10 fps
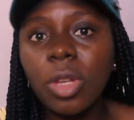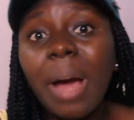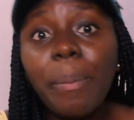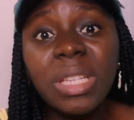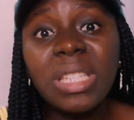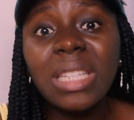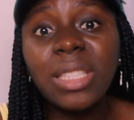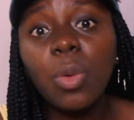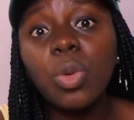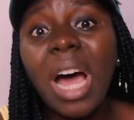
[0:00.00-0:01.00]
So that means that
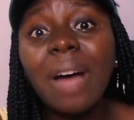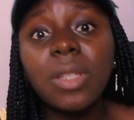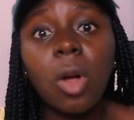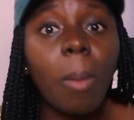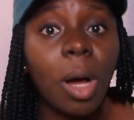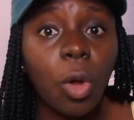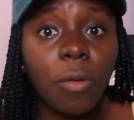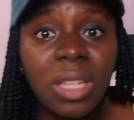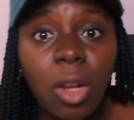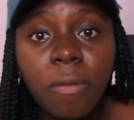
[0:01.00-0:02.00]
they would have to come out
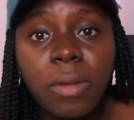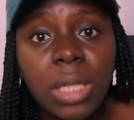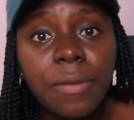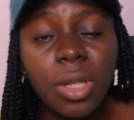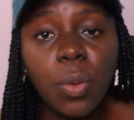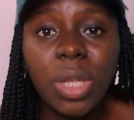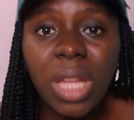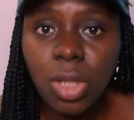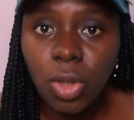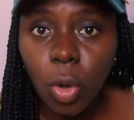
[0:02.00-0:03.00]
of the love nest for the
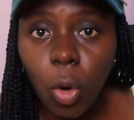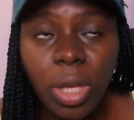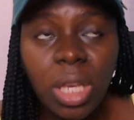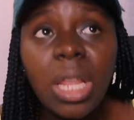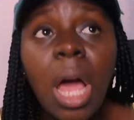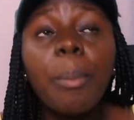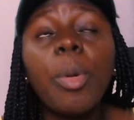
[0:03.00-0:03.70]
winners to go in.